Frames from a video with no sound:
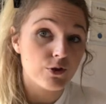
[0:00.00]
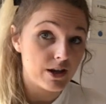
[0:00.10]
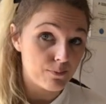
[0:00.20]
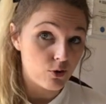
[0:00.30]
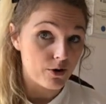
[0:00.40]
for
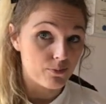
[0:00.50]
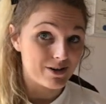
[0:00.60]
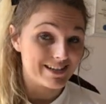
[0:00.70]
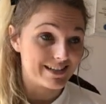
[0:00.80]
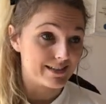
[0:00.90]
the
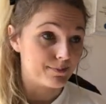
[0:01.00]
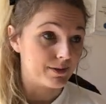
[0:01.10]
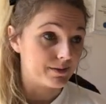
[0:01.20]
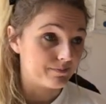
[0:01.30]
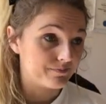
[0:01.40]
appropriate
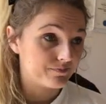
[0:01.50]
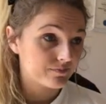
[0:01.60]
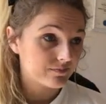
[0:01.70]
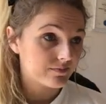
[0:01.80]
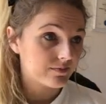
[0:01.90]
discipline.
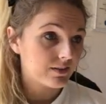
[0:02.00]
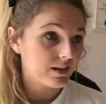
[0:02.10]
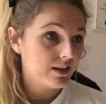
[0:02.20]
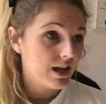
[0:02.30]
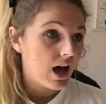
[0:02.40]

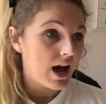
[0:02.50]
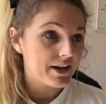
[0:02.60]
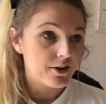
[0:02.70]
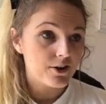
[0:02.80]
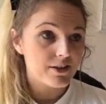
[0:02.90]

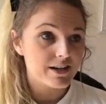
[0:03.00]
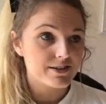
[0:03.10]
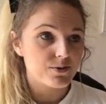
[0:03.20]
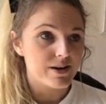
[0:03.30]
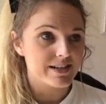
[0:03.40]
I know that
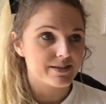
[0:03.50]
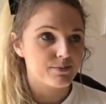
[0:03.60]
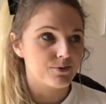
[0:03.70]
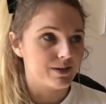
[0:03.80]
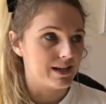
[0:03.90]
it's quite
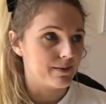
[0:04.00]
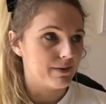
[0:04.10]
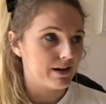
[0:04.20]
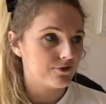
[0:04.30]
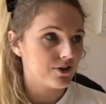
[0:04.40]
small here,
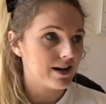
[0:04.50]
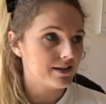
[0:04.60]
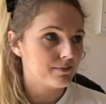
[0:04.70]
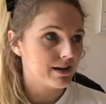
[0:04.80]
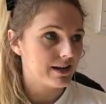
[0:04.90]
but I've
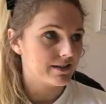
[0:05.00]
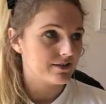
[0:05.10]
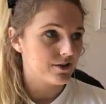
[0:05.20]
tried to make it